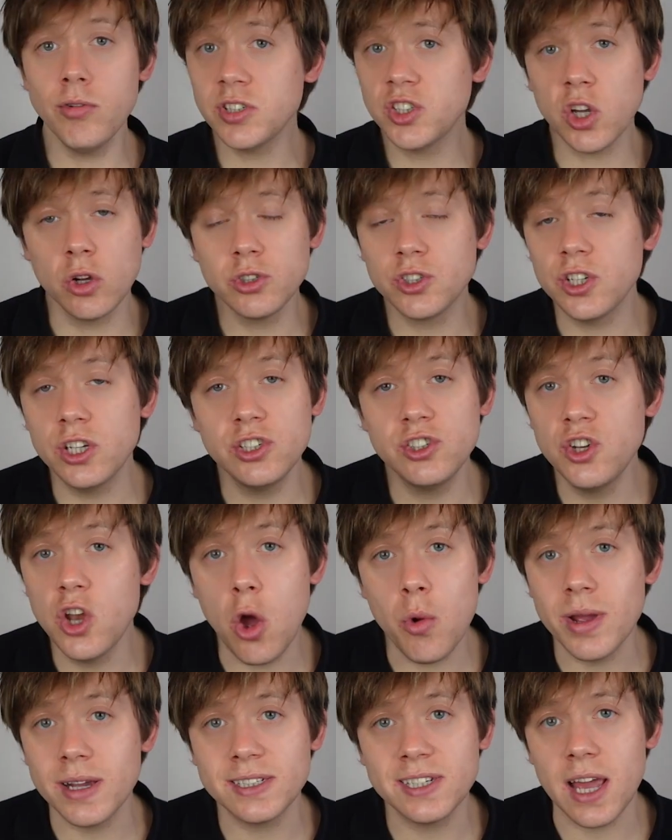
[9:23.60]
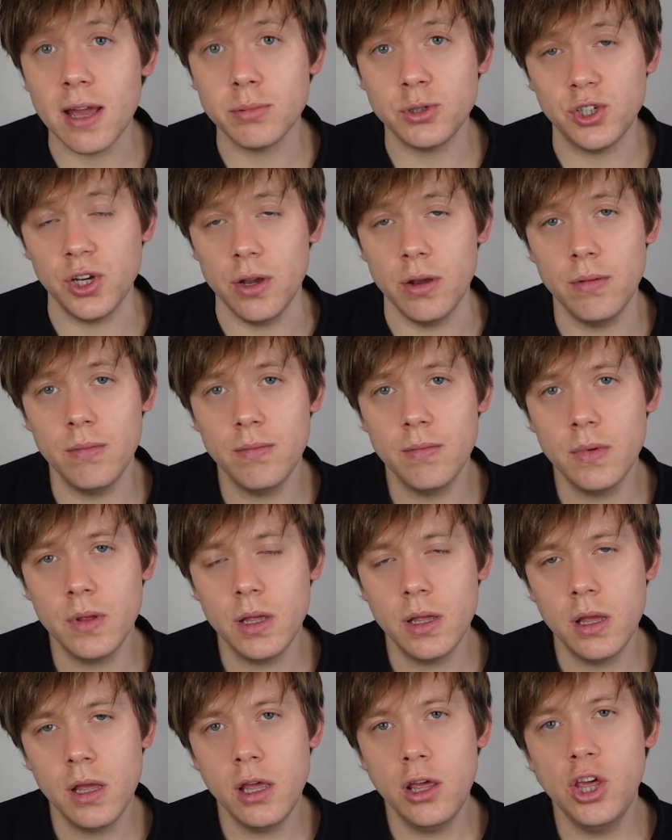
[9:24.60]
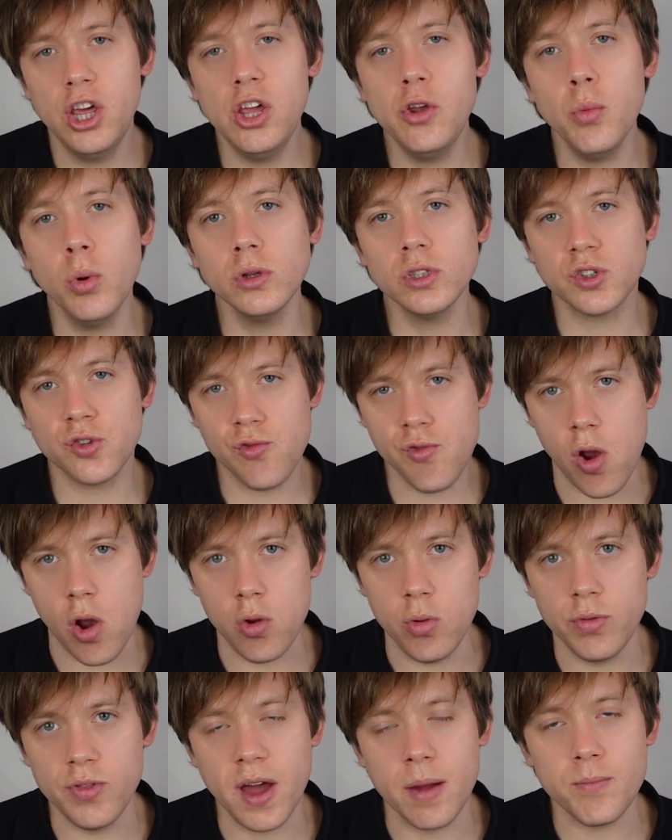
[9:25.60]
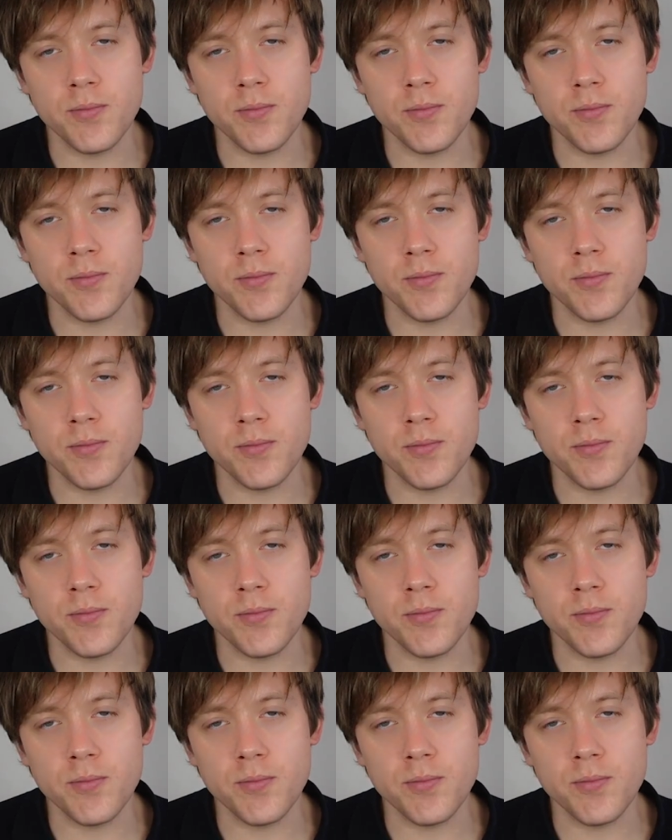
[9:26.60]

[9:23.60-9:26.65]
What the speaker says: Johnson is no exception. He once wrote that